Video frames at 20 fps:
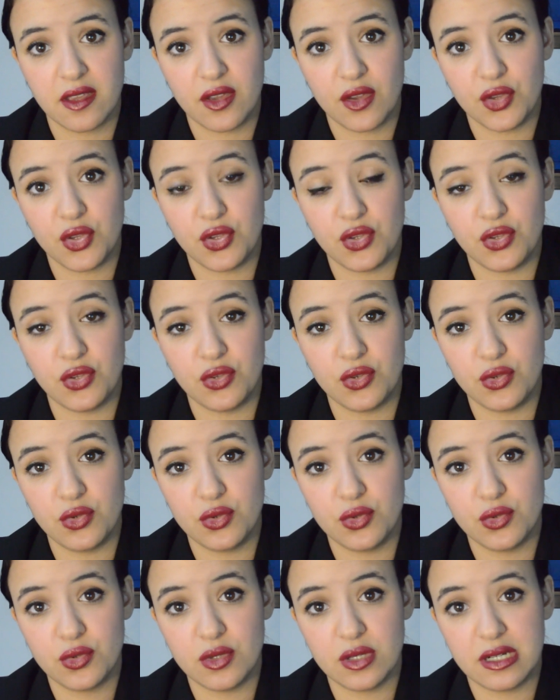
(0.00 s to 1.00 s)

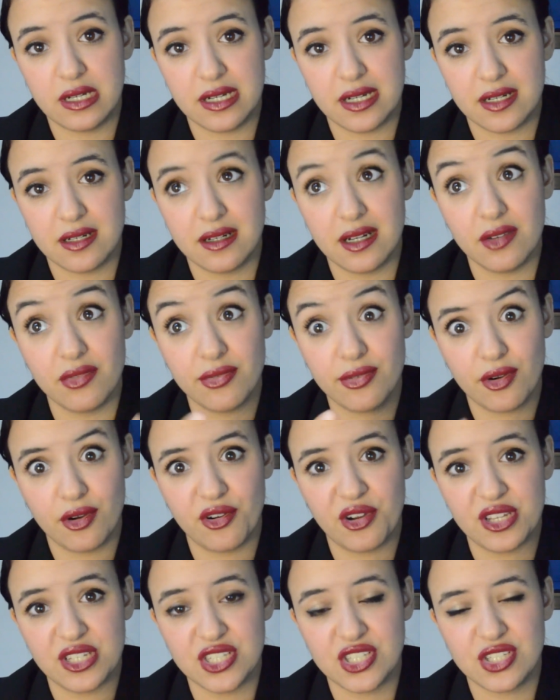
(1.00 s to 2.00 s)
you are a
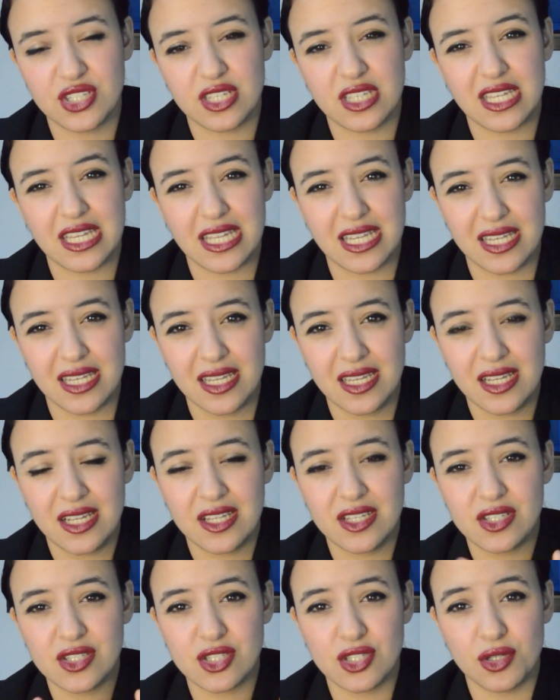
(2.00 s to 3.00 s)
foreigner in.
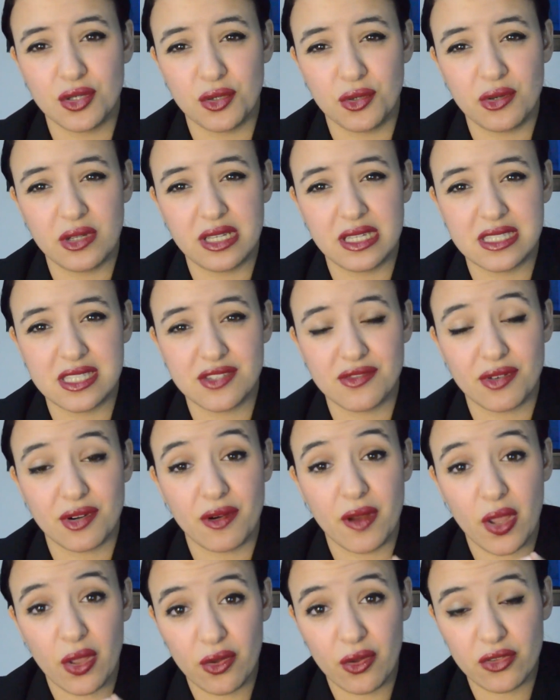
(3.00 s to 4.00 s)
So it's
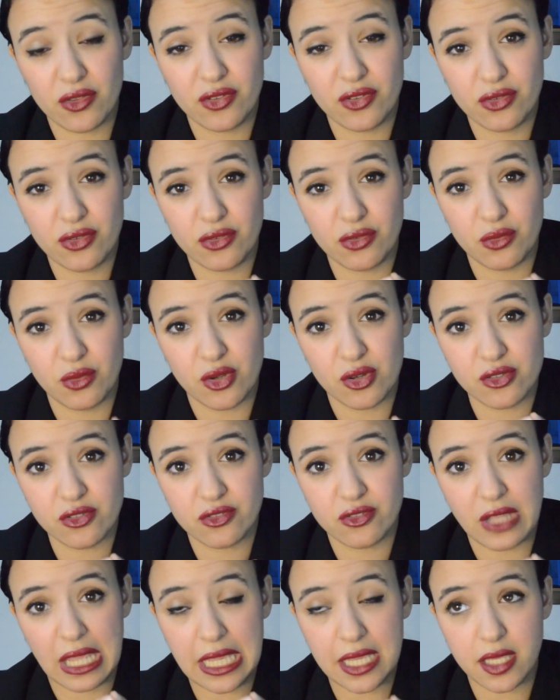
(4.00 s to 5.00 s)
very good to not
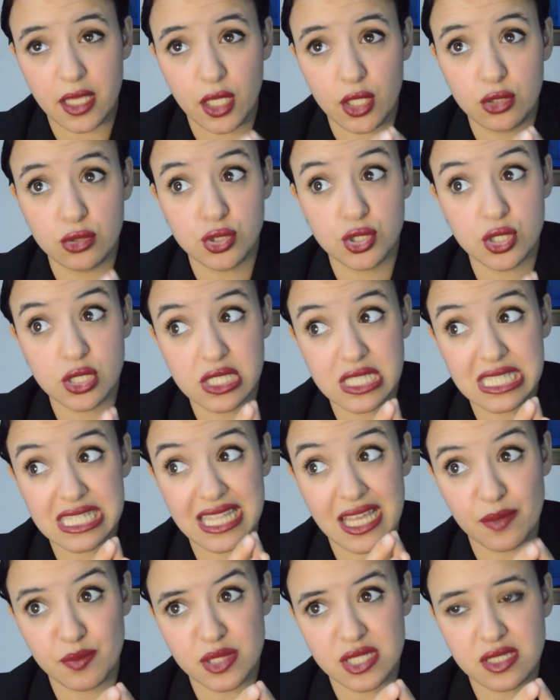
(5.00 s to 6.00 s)
take huge
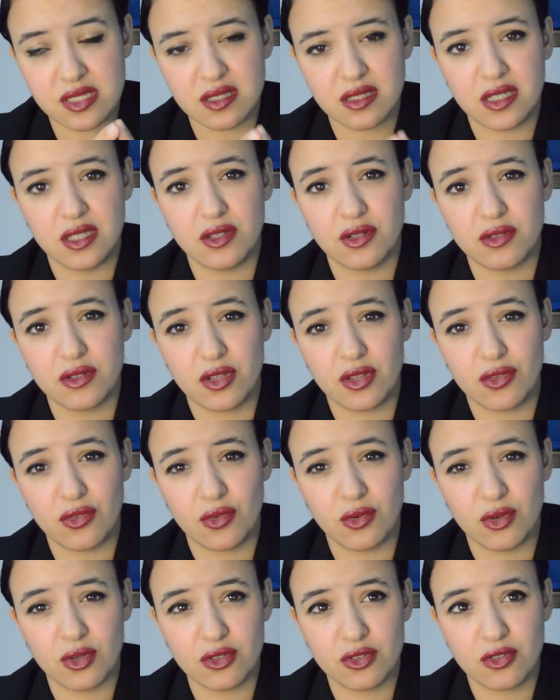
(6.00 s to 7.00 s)
steps in order to
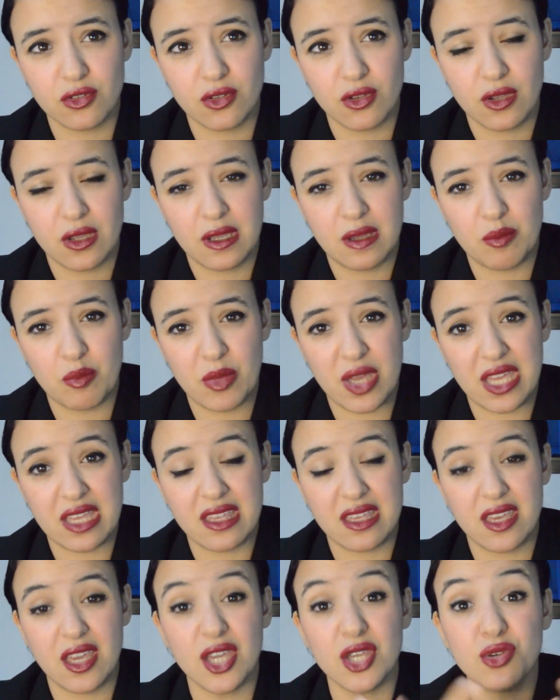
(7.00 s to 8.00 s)
not make
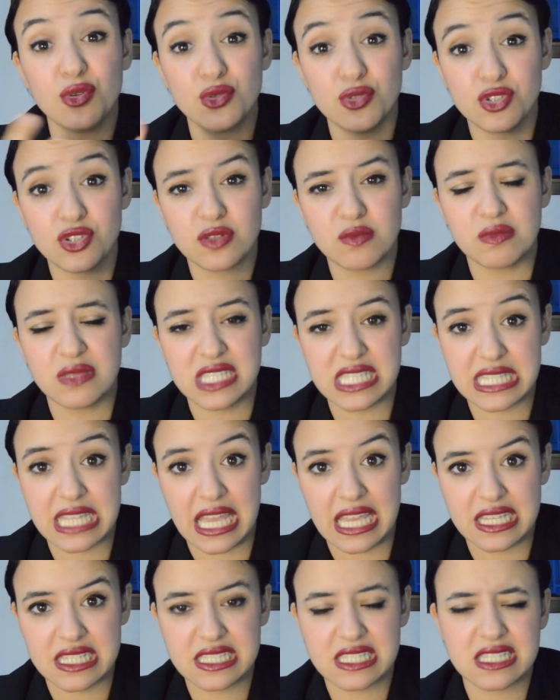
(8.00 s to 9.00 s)
huge
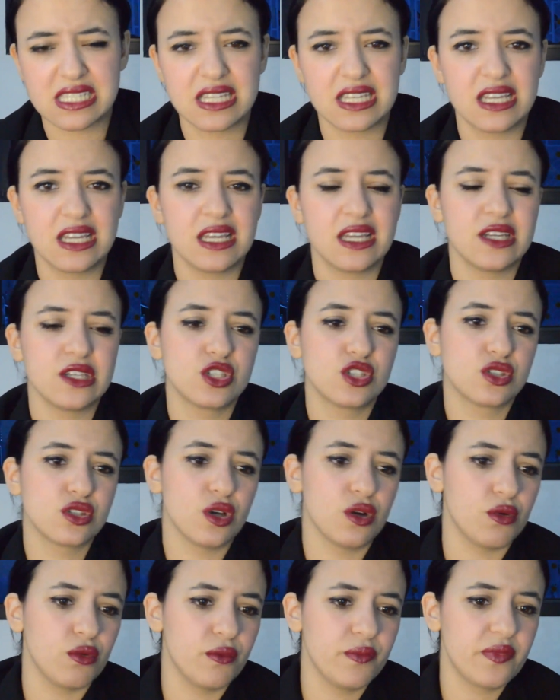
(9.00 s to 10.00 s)
mistakes.
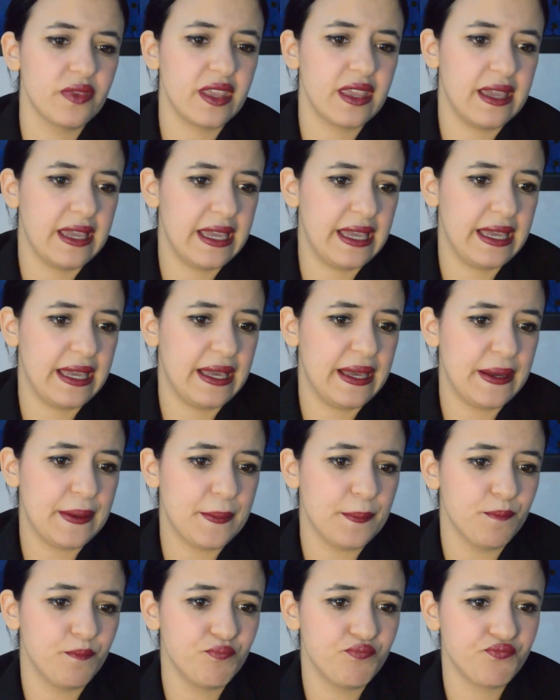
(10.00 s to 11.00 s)
So
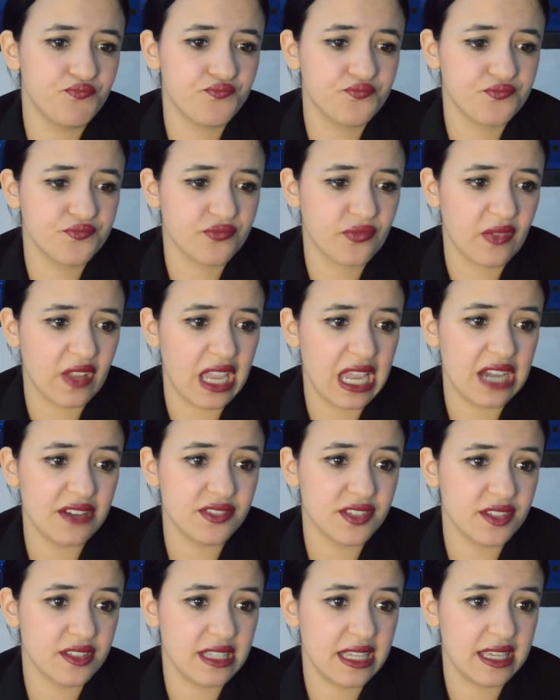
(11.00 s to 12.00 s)

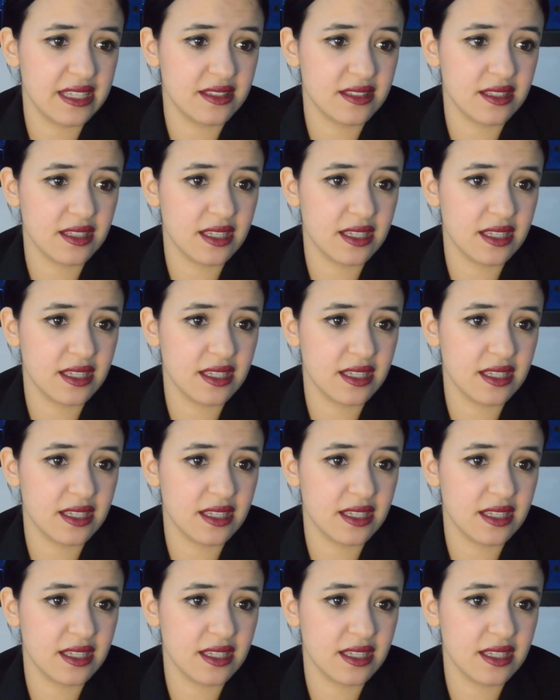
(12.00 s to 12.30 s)
after that